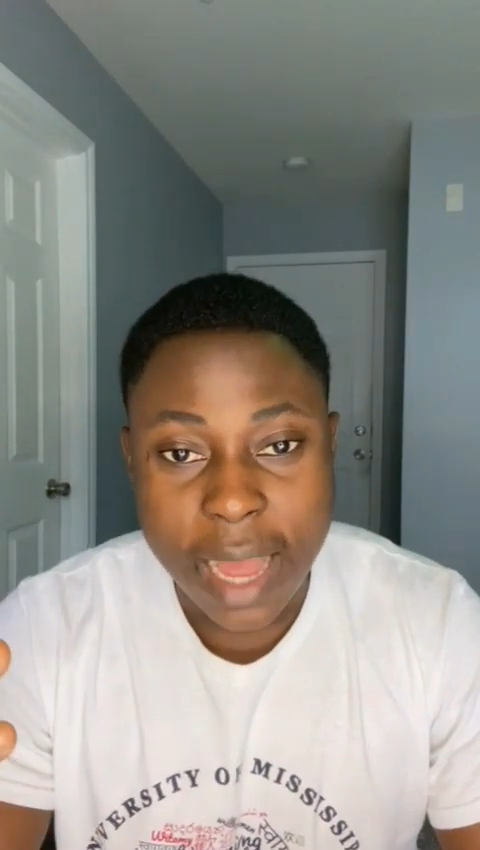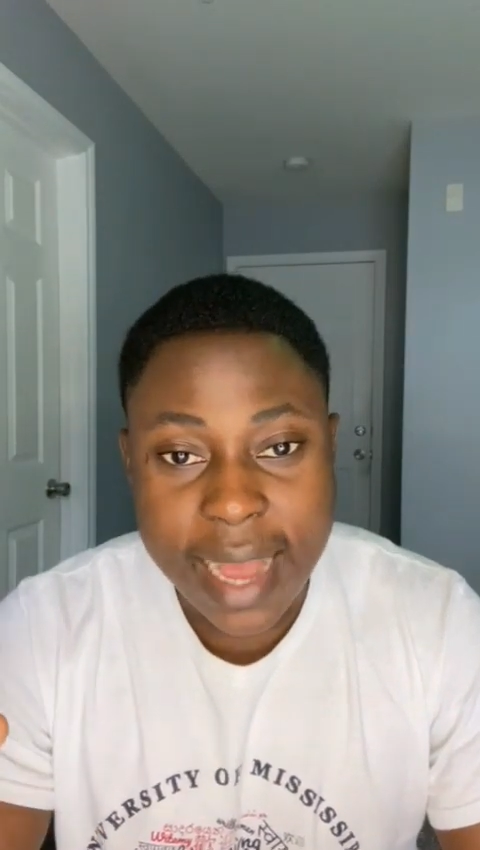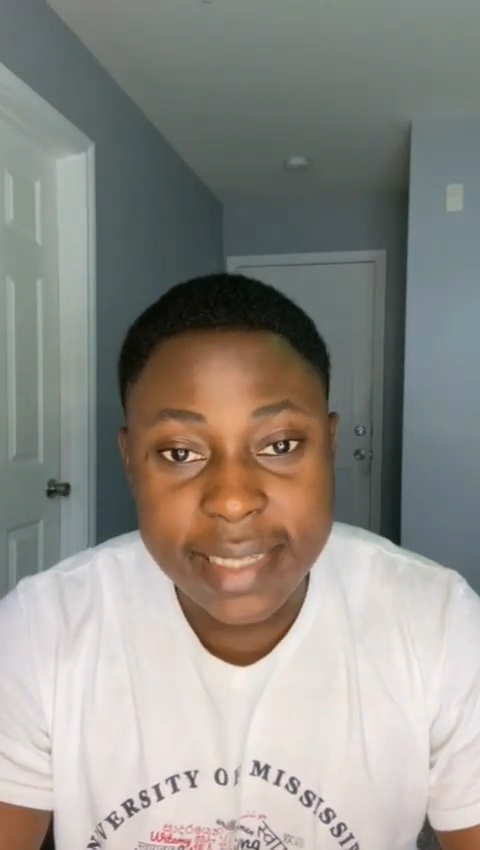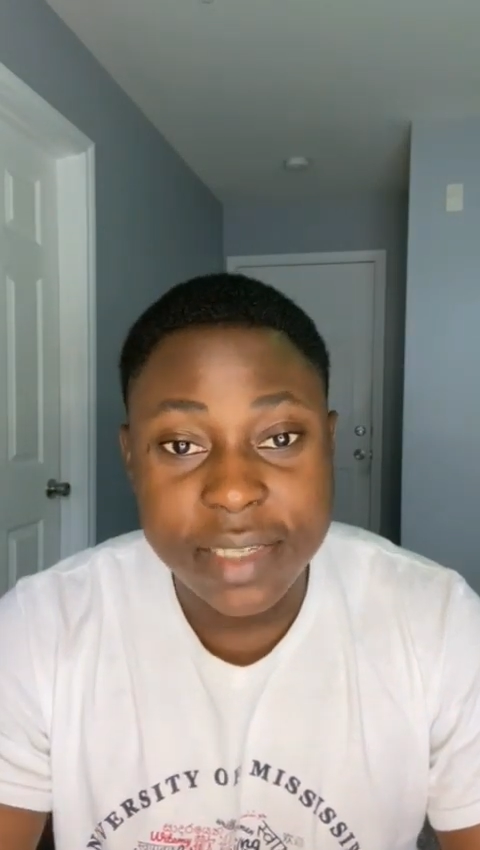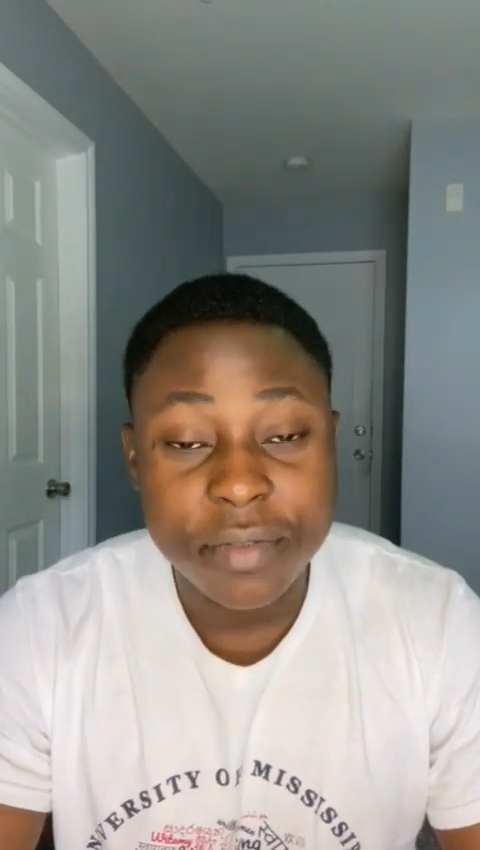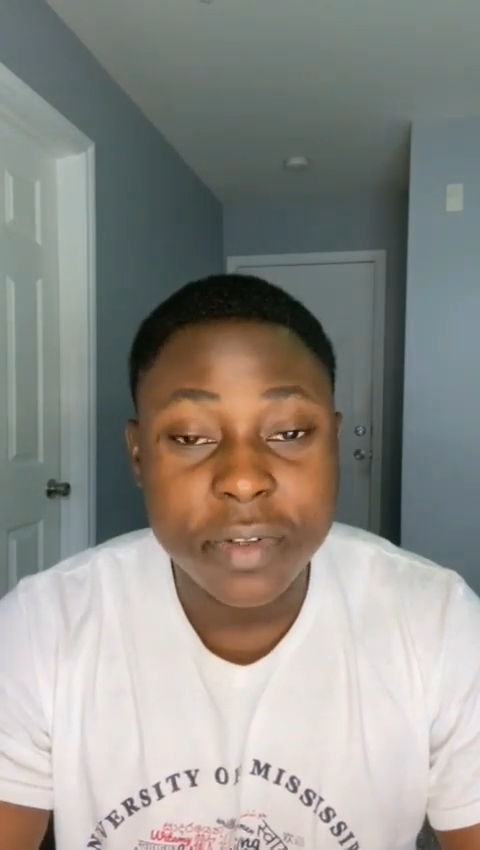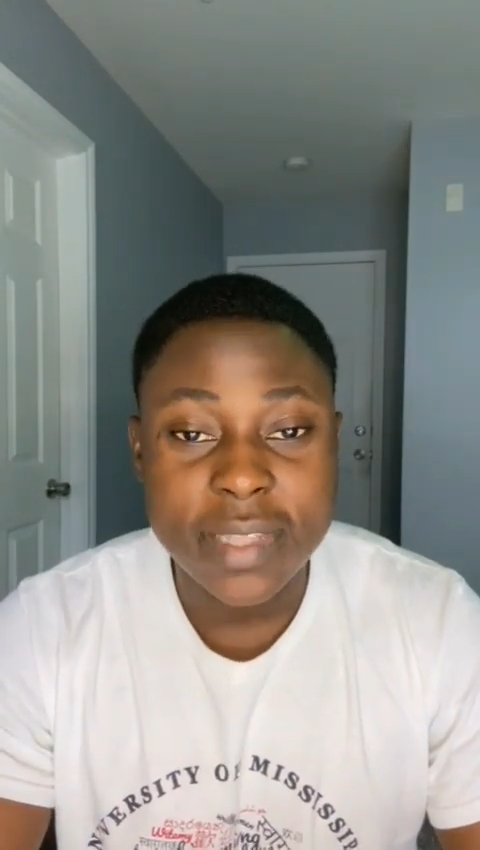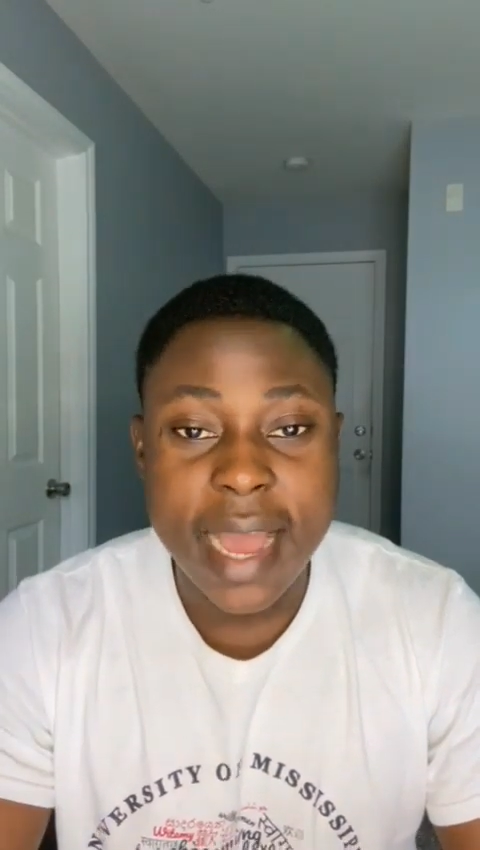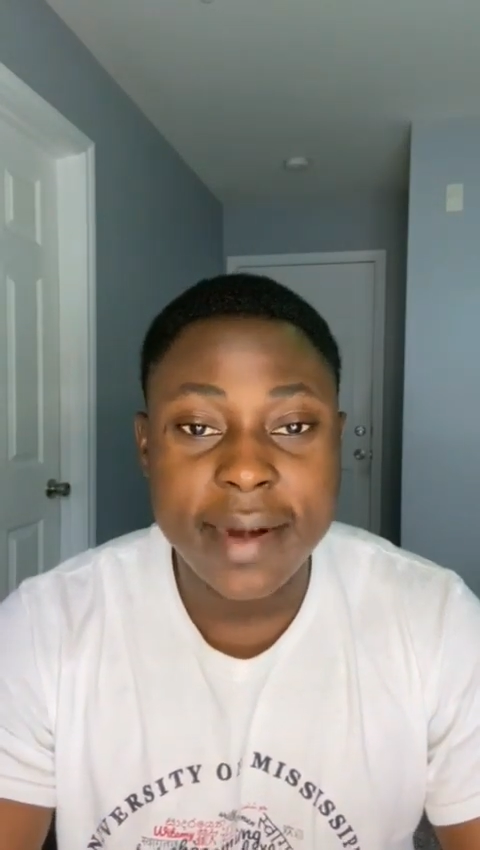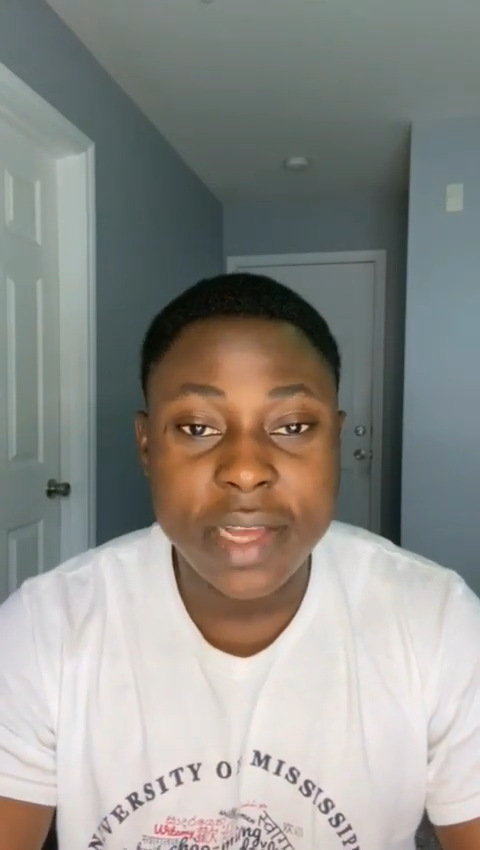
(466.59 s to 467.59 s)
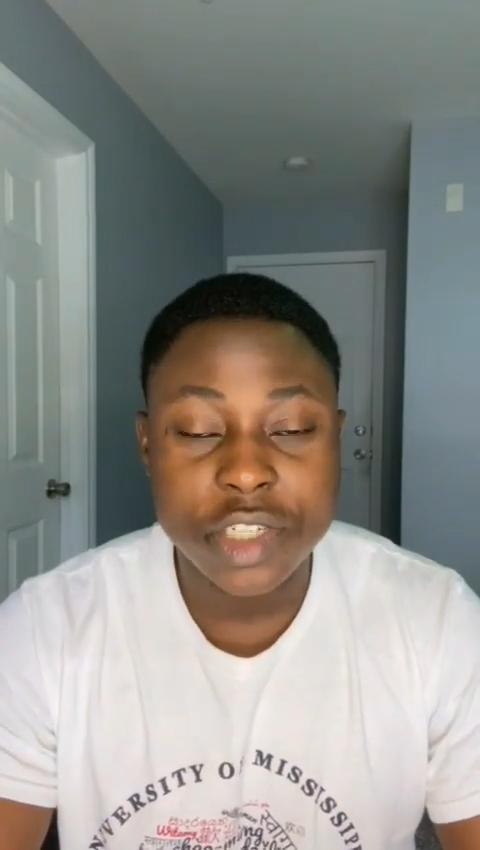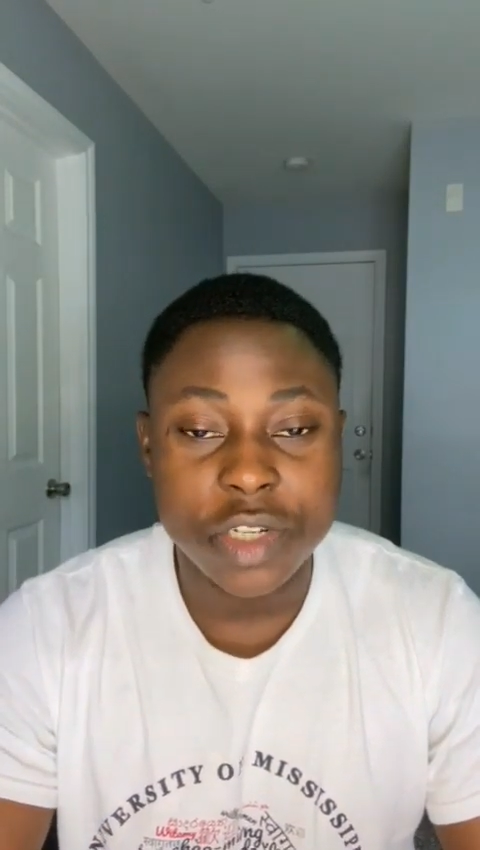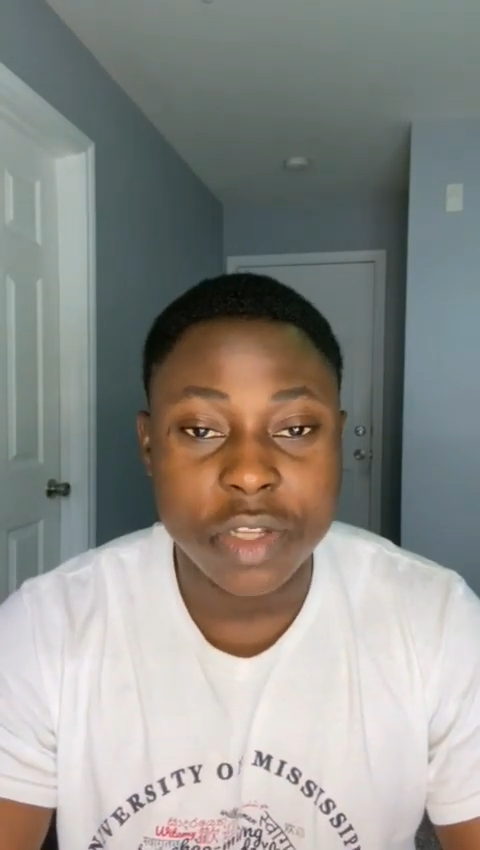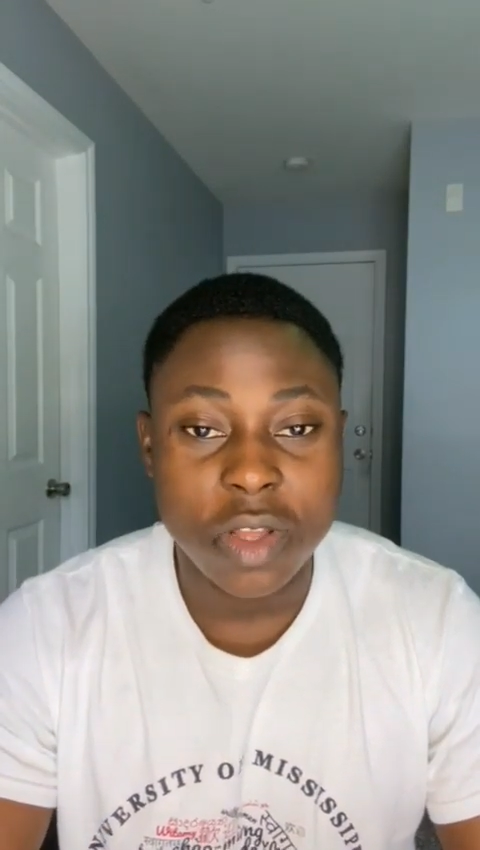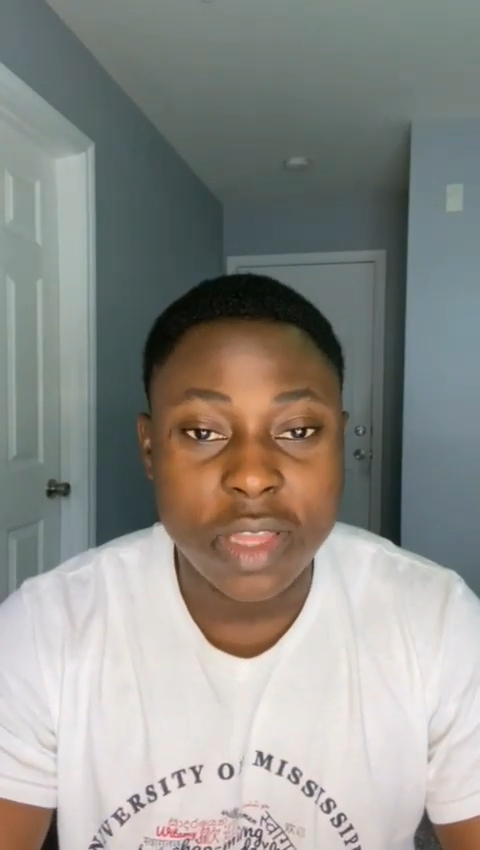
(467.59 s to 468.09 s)
asking for
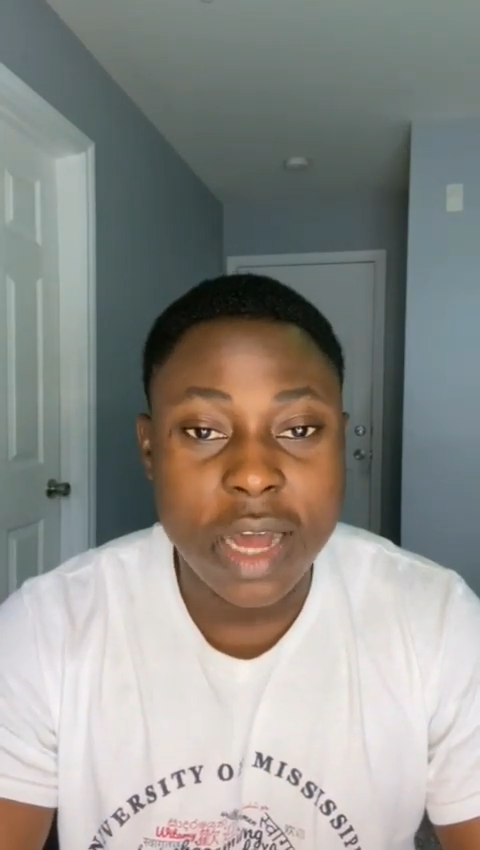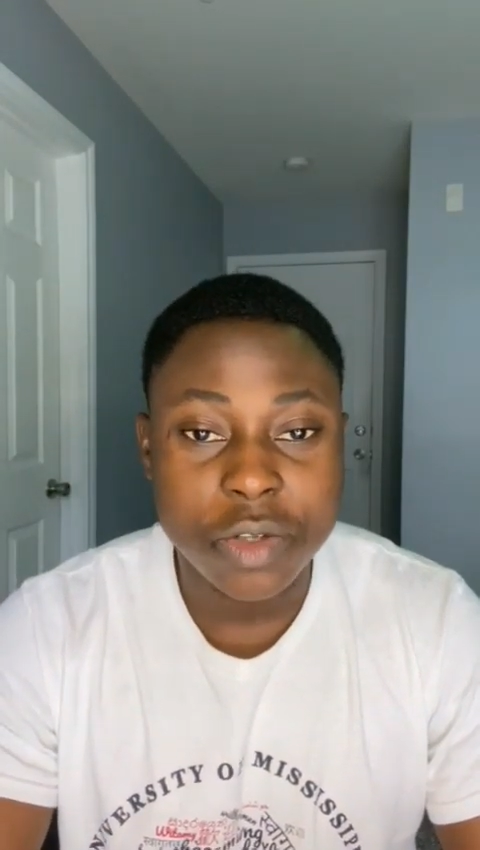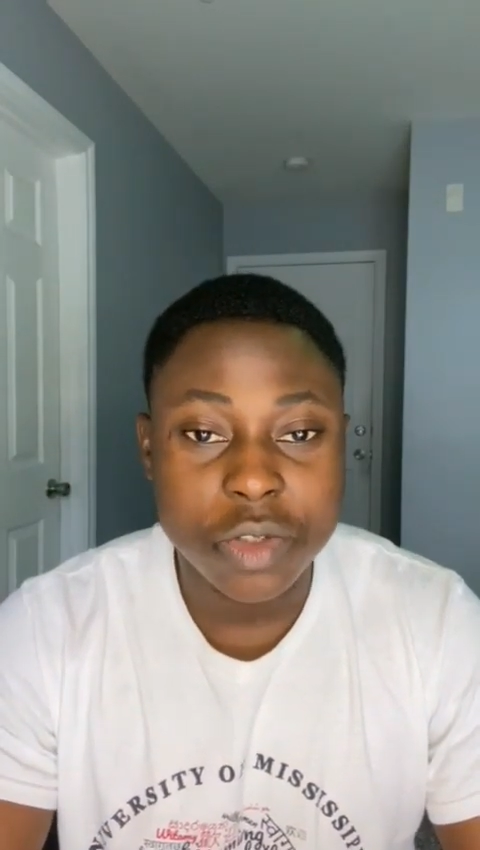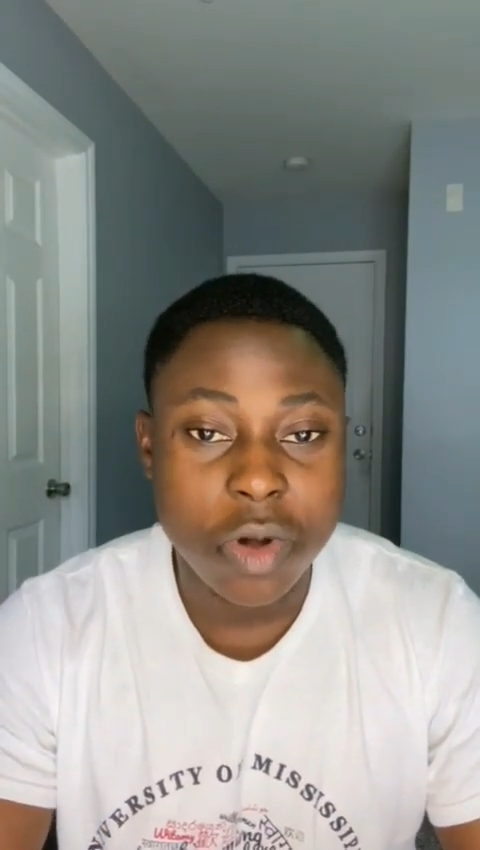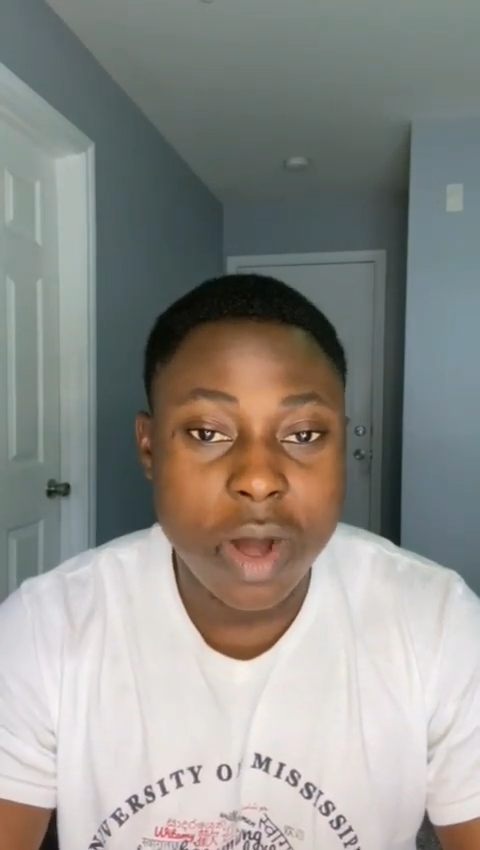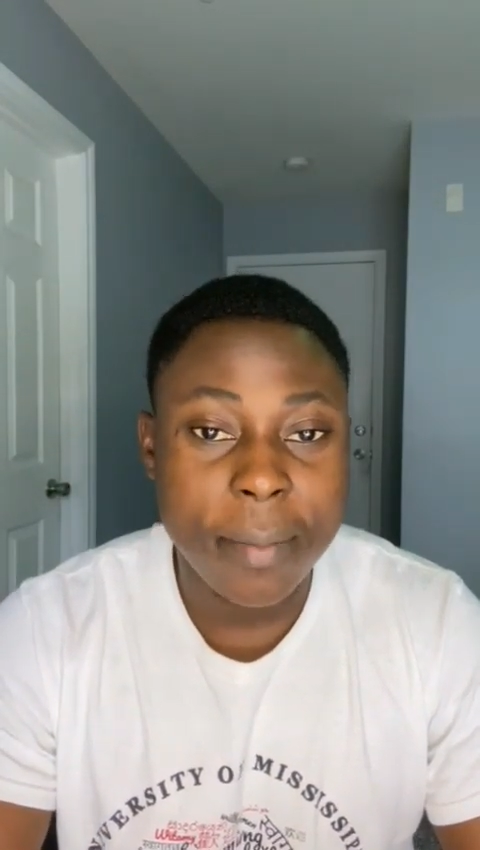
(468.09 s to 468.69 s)
direction on how to go